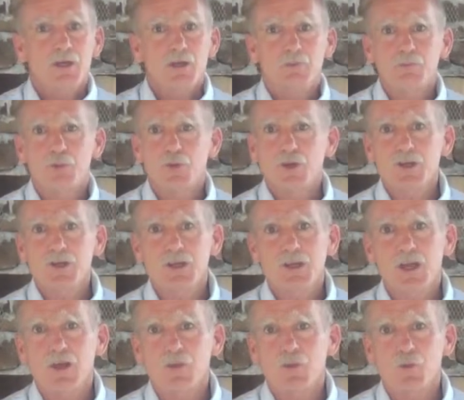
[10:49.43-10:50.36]
in putting
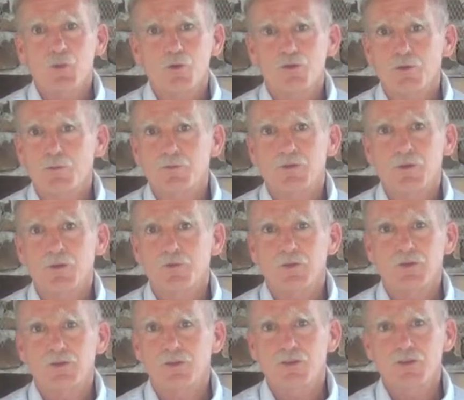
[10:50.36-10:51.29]
together worship
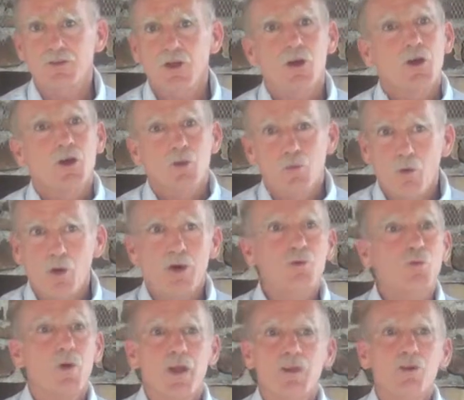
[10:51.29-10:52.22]
services,
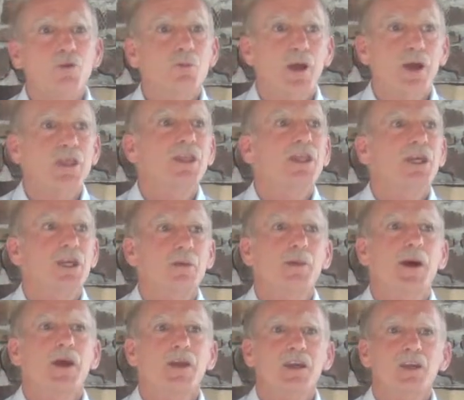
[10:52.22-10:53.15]
one way you might think
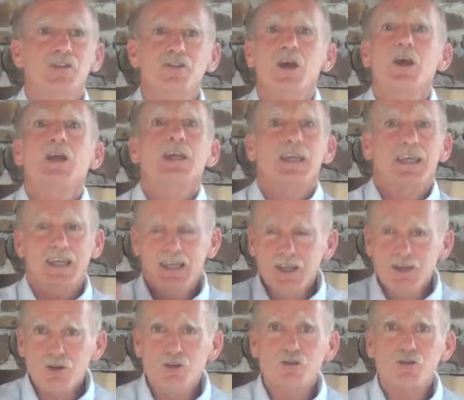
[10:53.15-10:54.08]
about it is,
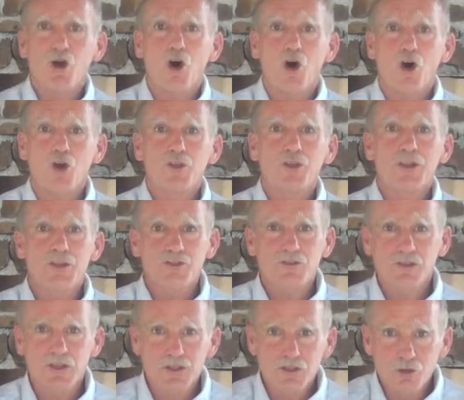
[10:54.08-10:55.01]
here's all
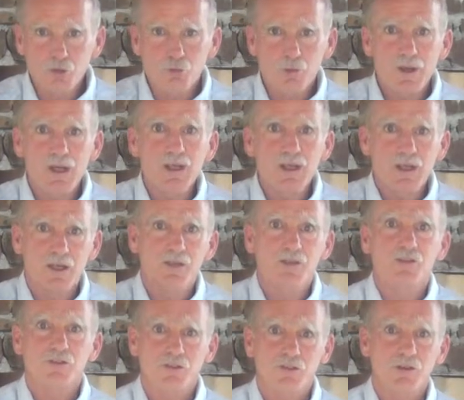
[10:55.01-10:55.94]
these
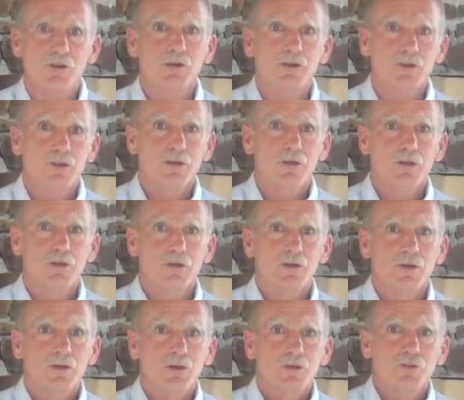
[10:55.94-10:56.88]
ingredients.
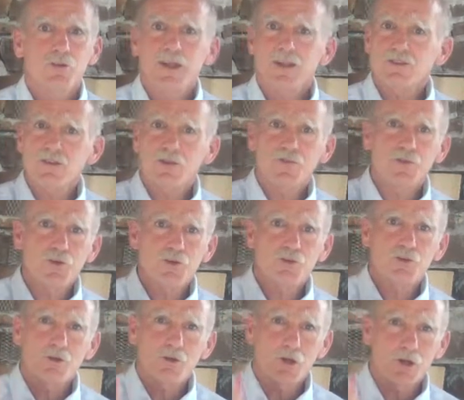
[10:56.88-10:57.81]
So that's the
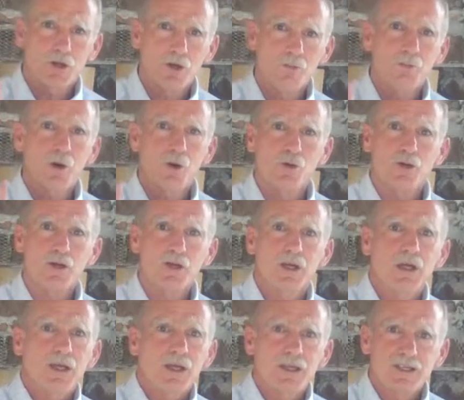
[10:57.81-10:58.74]
first component,
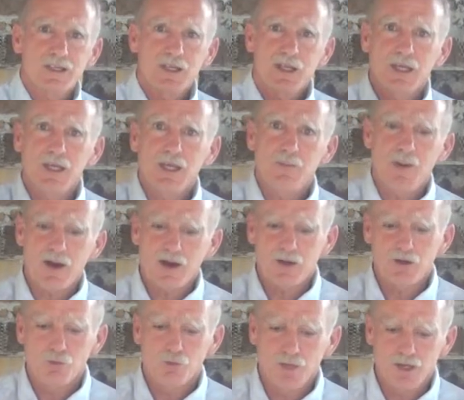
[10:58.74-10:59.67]
is to think
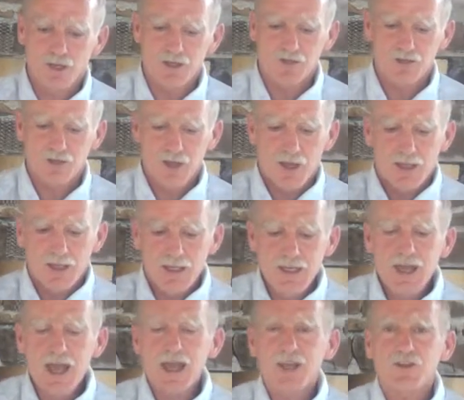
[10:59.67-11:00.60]
about ingredients.
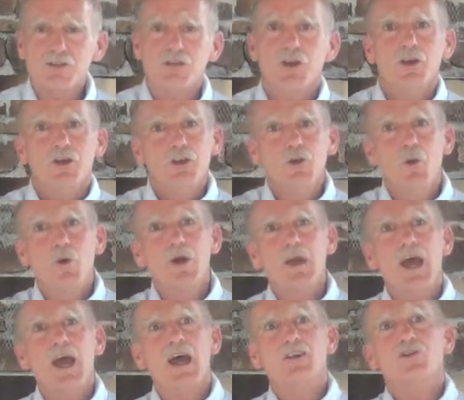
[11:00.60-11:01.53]
Next, you want
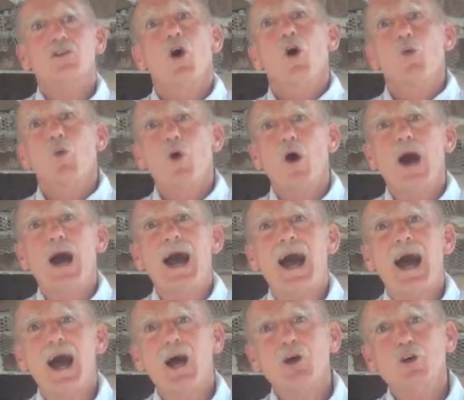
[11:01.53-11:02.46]
to ask, well,
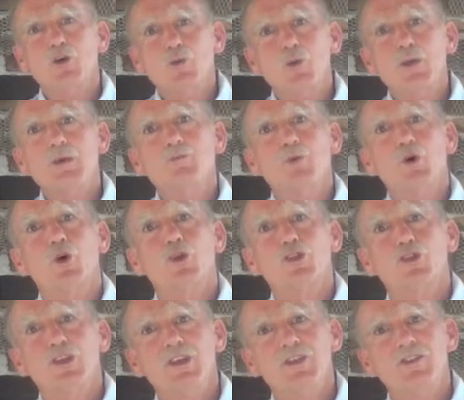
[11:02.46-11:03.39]
how do we
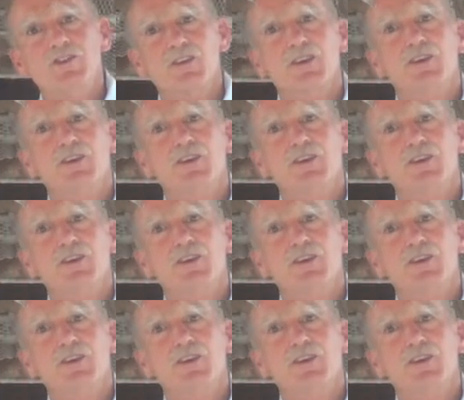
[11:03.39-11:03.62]
put these